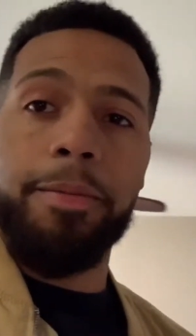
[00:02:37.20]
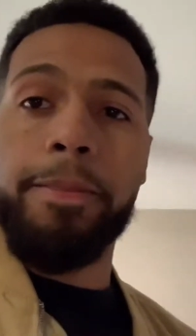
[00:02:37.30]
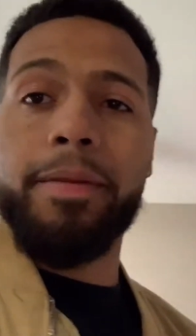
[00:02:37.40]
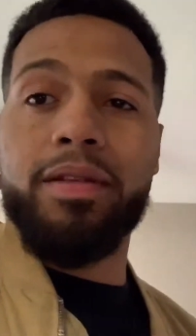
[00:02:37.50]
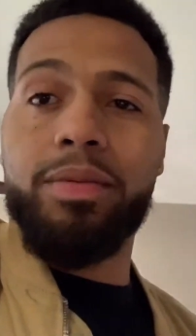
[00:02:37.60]

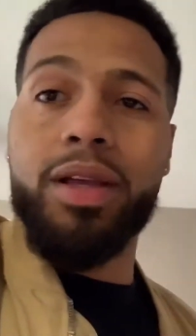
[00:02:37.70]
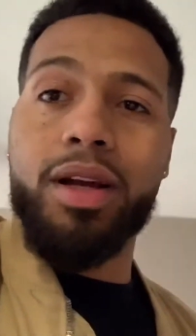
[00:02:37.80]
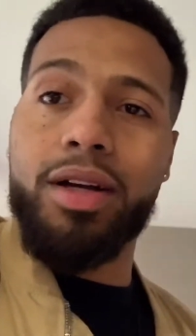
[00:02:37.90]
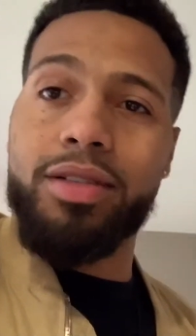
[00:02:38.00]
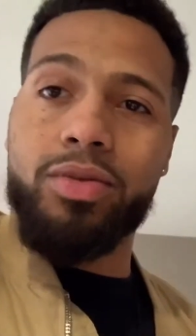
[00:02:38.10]
is
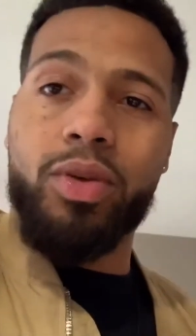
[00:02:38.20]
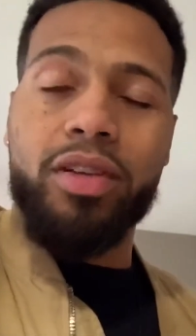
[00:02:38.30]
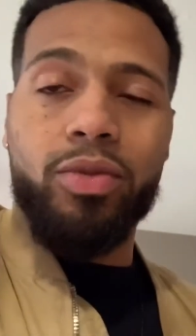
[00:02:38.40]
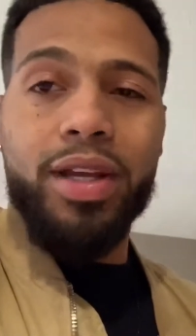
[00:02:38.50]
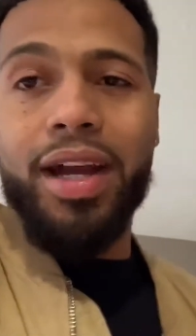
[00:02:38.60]
because what
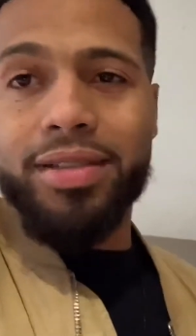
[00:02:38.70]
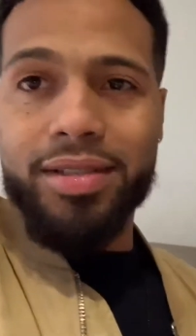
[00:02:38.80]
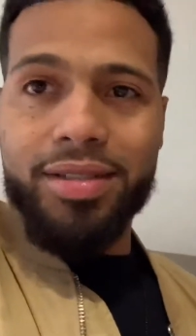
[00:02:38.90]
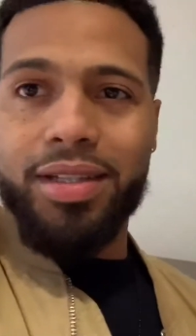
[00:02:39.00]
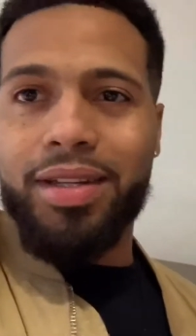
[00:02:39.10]
if we got to
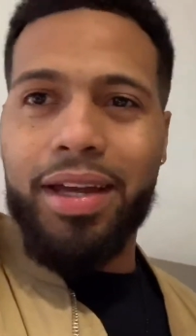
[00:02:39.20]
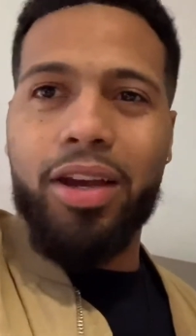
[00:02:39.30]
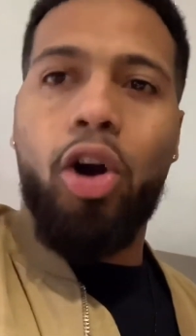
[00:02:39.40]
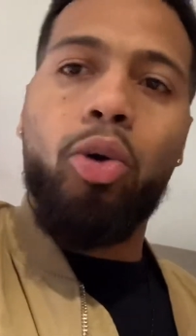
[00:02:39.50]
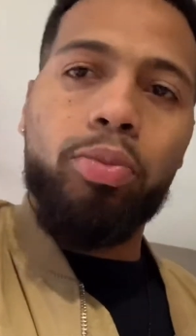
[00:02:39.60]
see like
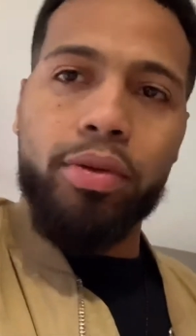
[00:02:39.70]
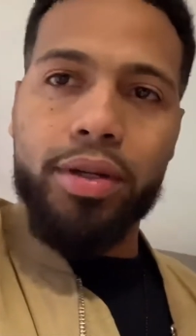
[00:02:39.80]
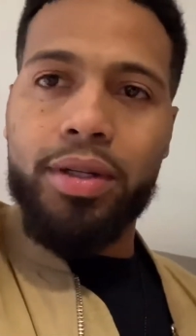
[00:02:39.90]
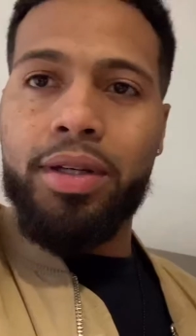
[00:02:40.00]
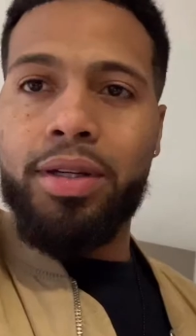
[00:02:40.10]
Oprah,
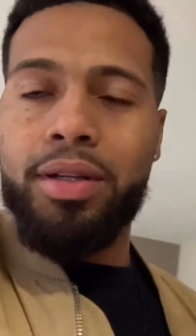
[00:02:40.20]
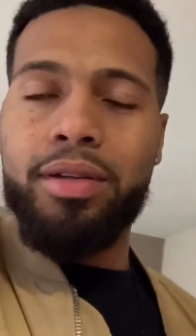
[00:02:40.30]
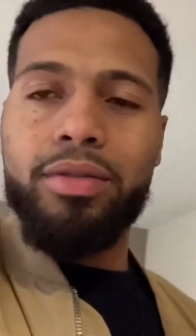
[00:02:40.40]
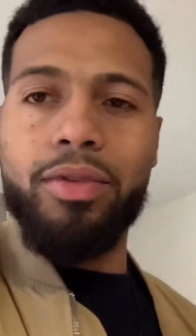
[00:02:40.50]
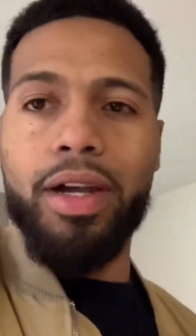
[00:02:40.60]

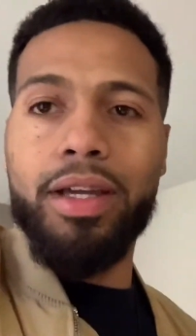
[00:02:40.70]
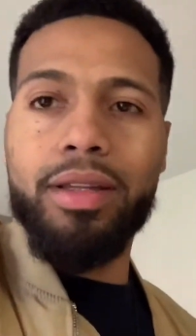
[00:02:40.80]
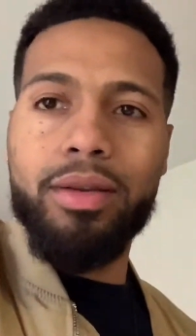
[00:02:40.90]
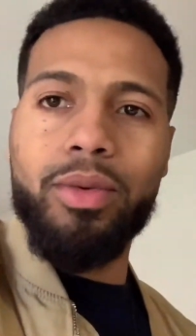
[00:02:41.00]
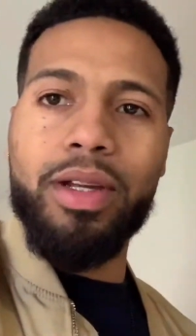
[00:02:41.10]
right?
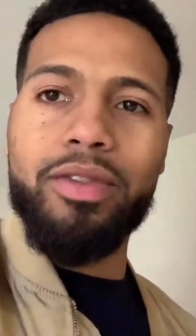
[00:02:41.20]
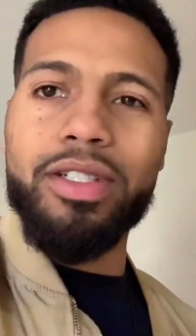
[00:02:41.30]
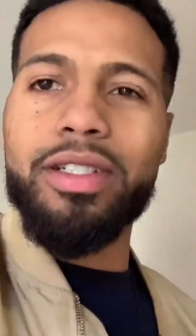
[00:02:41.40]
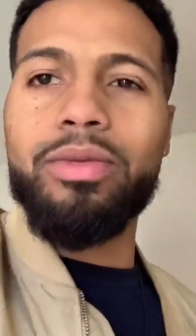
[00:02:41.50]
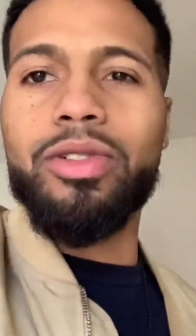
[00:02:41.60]
Whenever
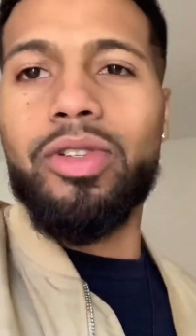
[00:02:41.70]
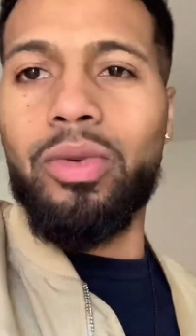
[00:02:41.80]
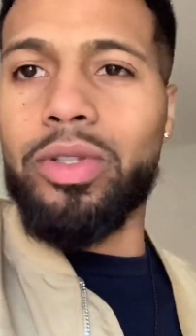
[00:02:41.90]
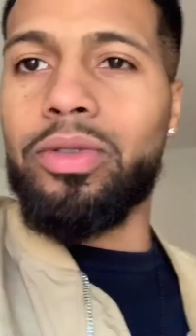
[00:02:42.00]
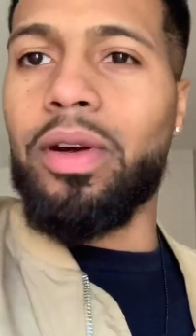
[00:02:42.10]
she was
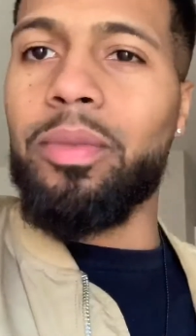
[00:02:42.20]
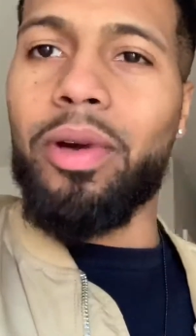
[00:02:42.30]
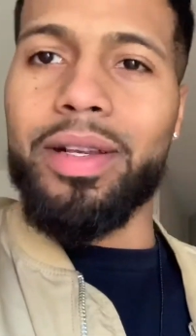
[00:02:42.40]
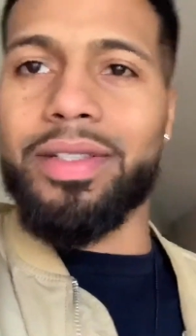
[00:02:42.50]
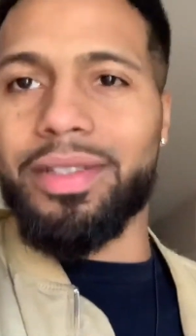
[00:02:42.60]
going through her
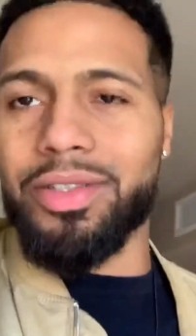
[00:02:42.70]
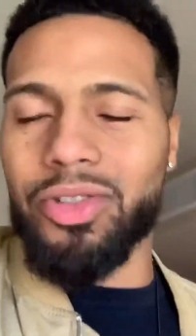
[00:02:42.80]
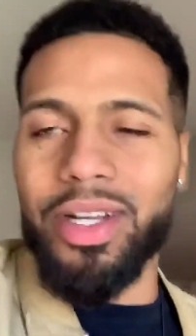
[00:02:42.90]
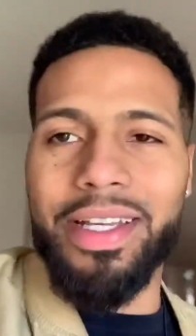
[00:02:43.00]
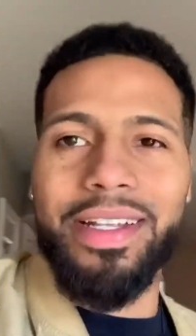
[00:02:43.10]
process of
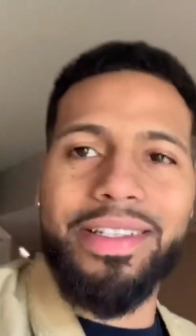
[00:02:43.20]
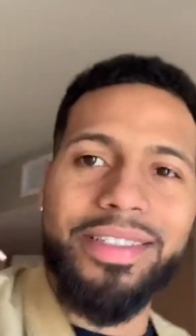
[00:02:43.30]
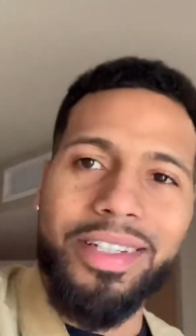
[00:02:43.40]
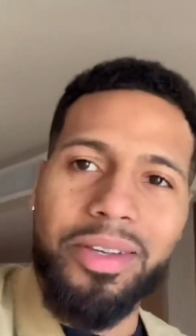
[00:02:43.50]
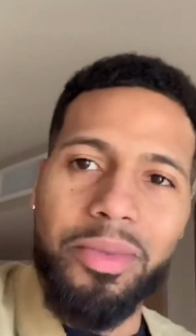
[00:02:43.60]
trying to get into
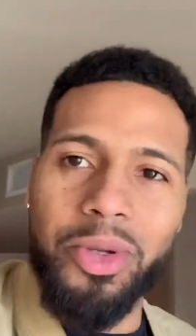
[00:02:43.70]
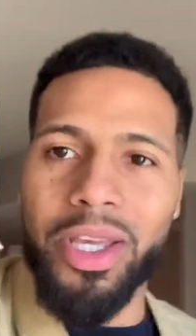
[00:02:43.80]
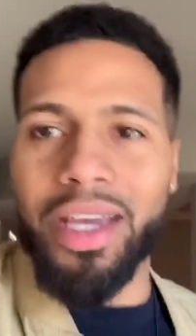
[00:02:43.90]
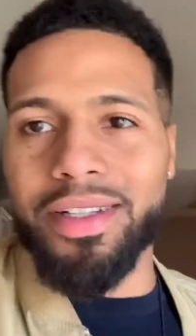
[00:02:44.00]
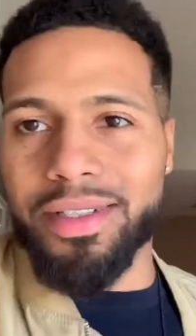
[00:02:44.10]
the
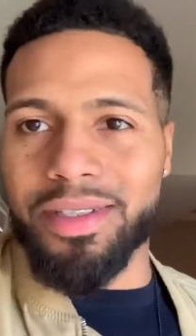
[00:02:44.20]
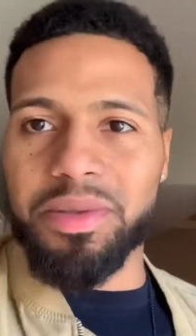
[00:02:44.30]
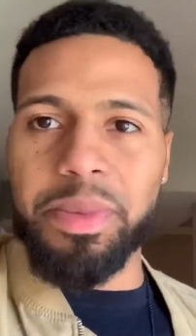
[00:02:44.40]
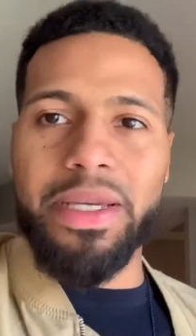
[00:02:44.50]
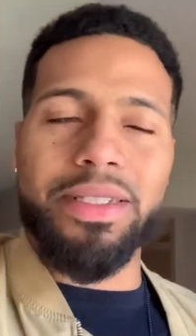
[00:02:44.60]
communication
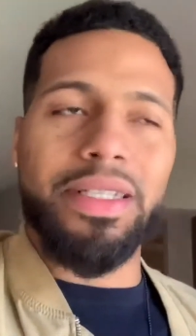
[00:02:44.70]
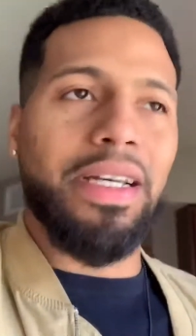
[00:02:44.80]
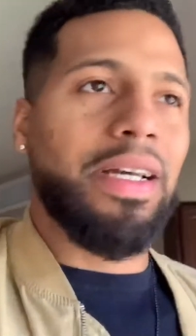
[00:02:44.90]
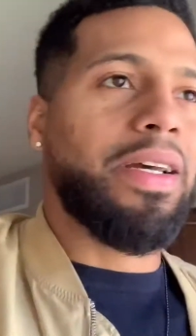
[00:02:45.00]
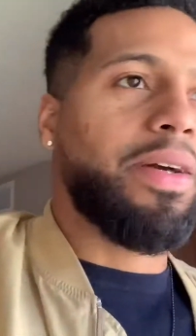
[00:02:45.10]
space.
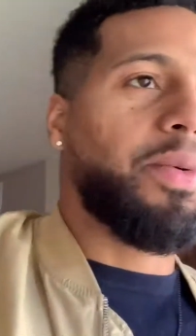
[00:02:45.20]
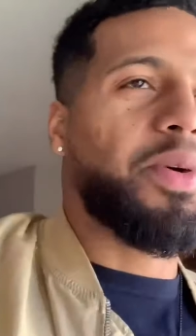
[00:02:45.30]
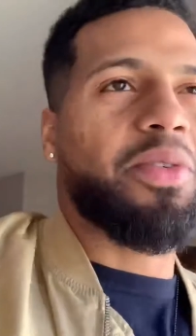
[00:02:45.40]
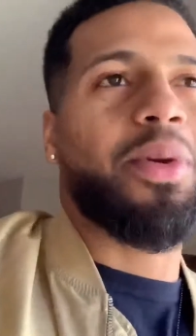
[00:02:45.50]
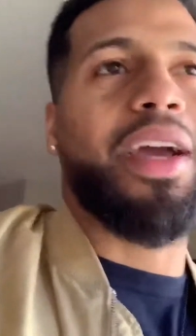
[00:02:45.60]
What
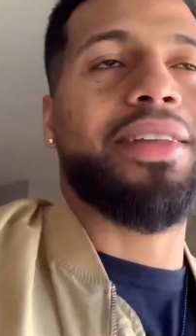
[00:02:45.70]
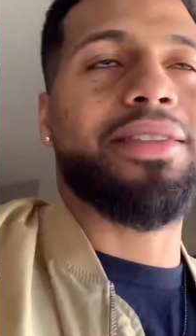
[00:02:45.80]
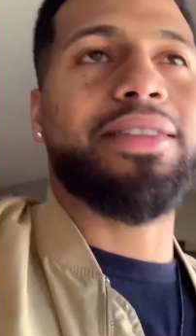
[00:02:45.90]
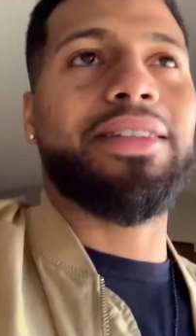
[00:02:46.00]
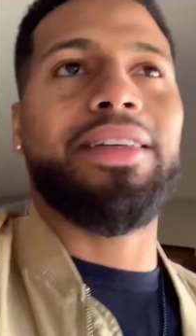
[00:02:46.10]
if we got to
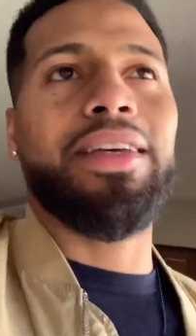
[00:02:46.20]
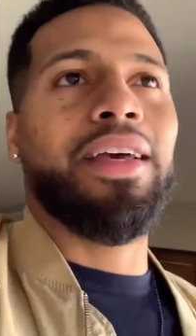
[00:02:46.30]
see